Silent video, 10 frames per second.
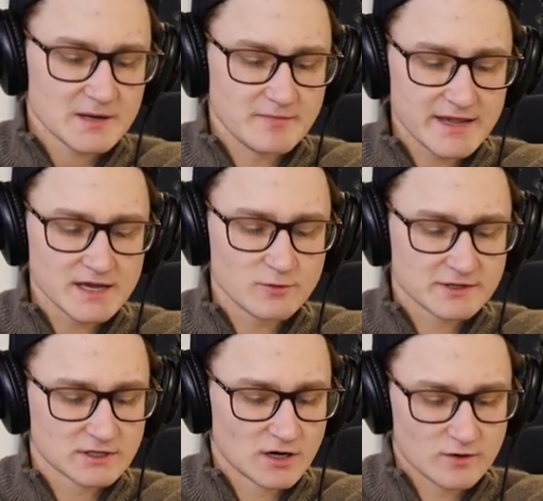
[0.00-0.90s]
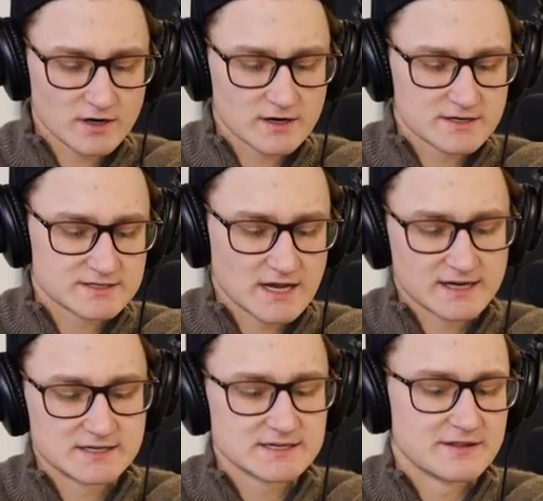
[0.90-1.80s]
Make it with lower,
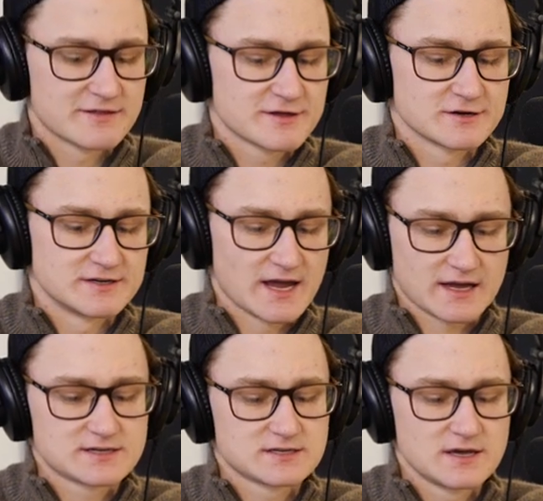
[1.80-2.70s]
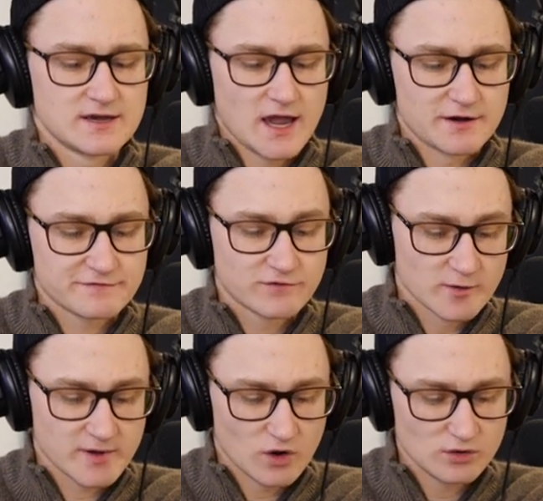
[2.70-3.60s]
second, and third decks. And
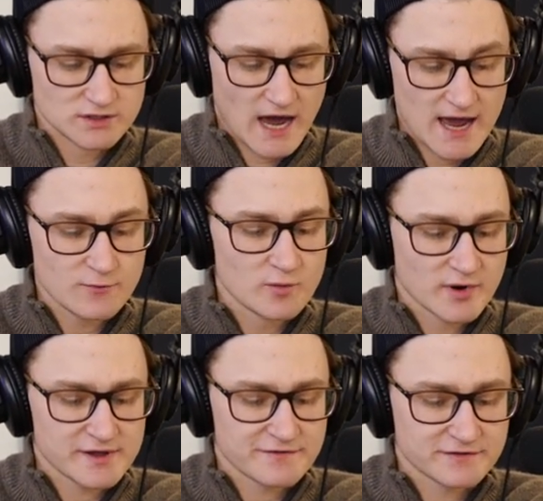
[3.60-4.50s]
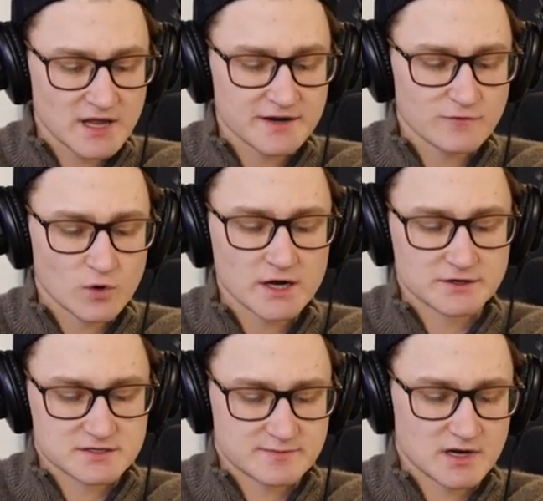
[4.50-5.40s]
for behold, I will bring a flood of
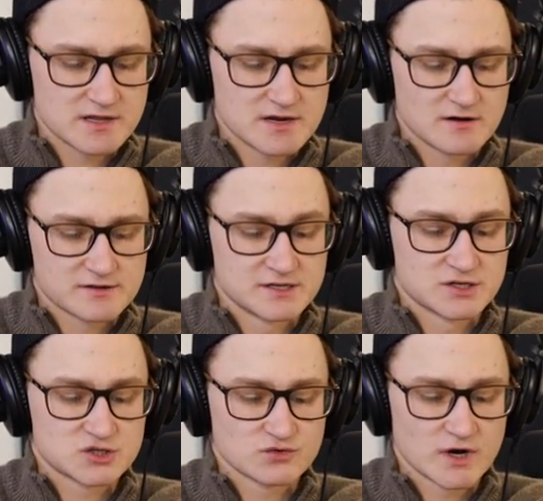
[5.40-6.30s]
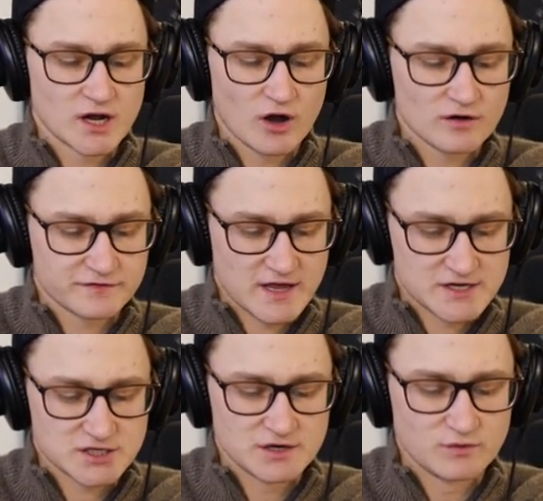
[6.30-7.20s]
waters upon the earth to destroy all
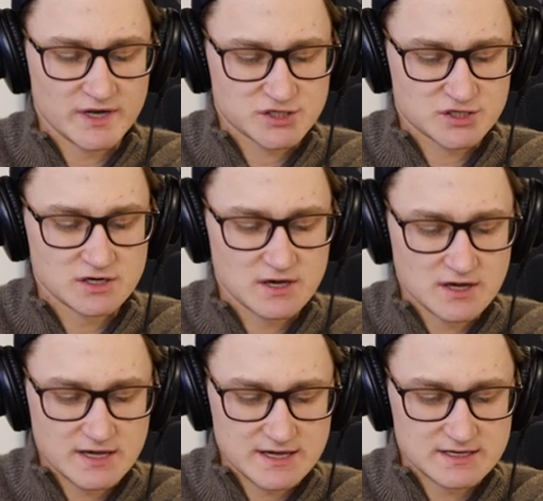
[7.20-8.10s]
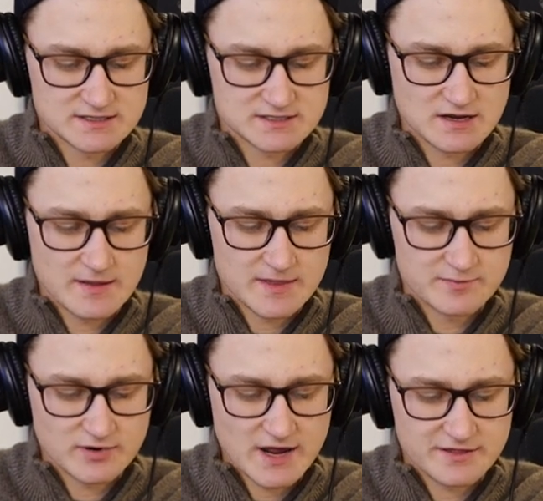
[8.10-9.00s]
flesh in which is the
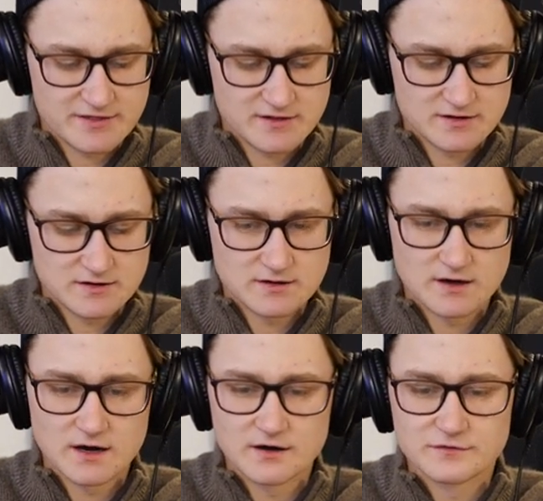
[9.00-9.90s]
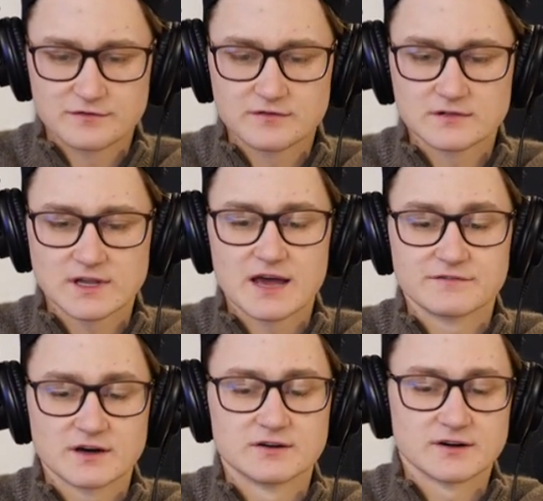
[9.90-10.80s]
breath of
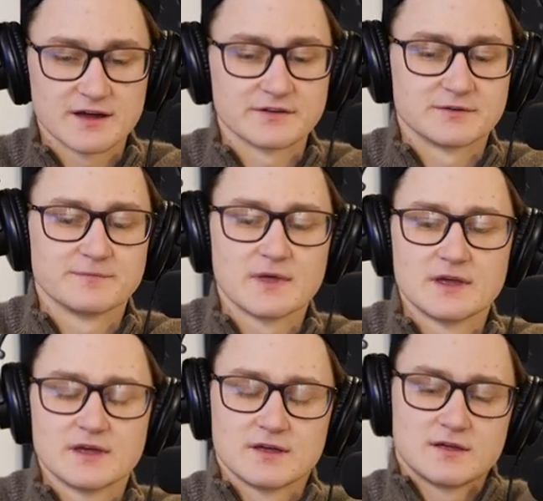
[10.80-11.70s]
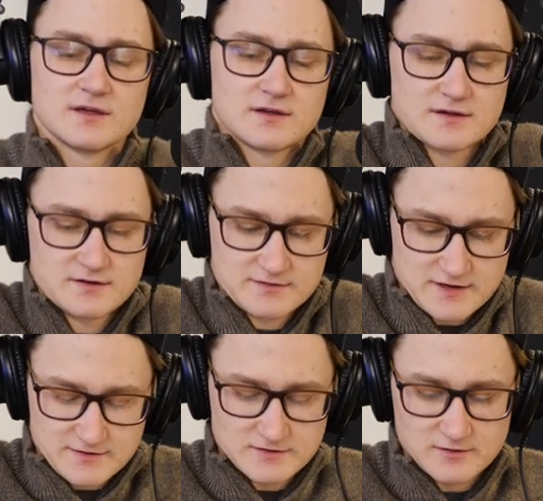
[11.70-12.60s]
life under heaven.
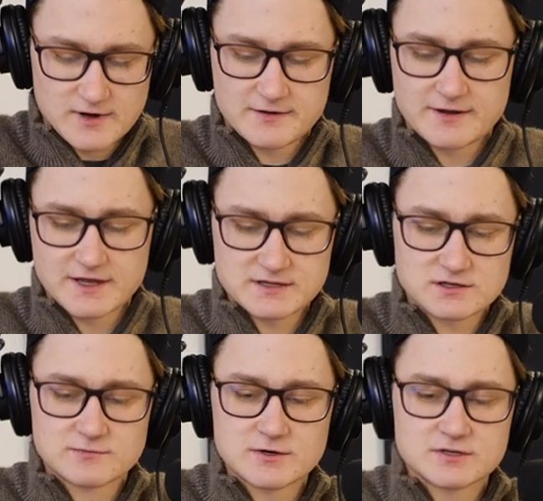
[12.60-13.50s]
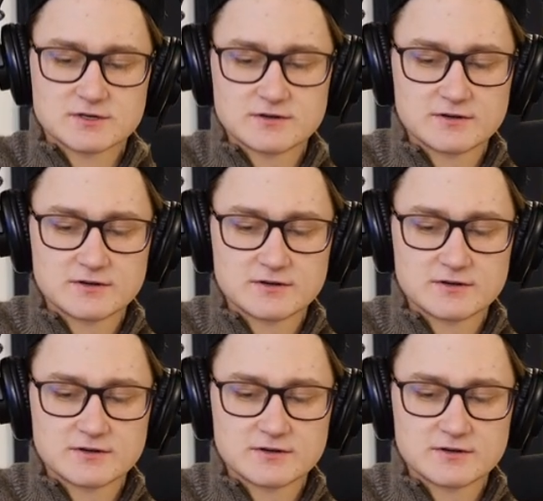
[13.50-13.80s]
I don't know why I read that in slow motion.